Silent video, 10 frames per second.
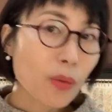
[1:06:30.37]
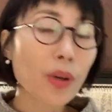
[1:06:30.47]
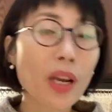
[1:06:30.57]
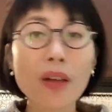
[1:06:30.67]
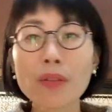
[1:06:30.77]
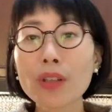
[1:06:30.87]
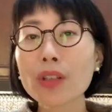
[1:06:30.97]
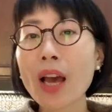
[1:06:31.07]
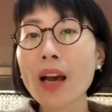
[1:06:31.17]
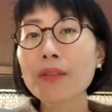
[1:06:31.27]
whatever
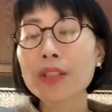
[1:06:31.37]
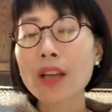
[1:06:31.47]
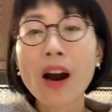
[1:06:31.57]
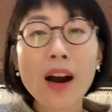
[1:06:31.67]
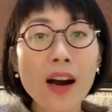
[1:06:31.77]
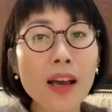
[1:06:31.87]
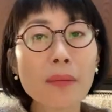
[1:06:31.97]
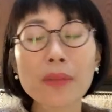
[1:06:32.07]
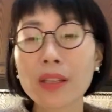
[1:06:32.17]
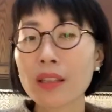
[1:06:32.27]
you have
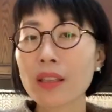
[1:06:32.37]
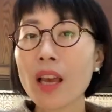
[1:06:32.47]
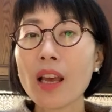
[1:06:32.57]
time, then